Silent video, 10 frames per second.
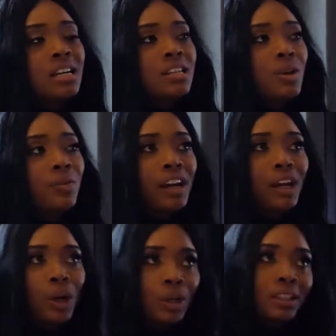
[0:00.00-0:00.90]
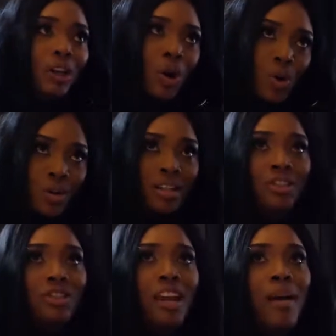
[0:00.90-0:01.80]
So very early
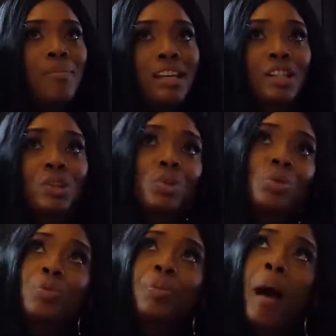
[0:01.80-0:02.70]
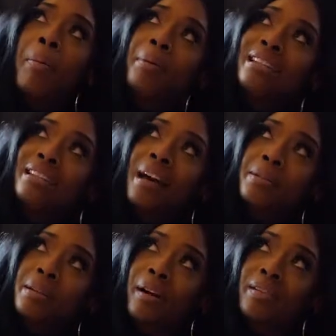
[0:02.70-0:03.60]
on, she had me in school, probably since I
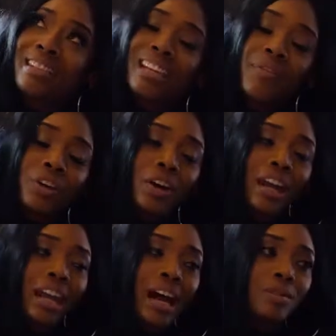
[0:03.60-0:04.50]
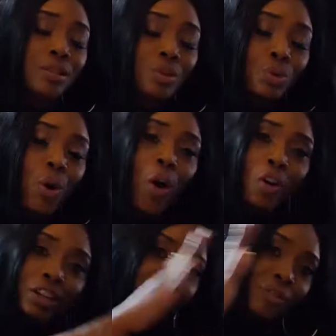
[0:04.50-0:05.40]
was about 7 or 8. I was in school
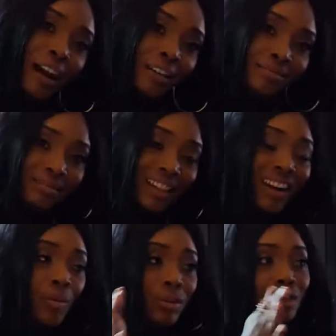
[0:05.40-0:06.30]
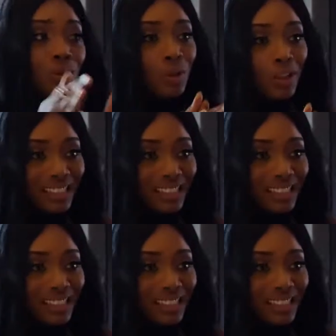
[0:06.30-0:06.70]
all year round, and then I went to school on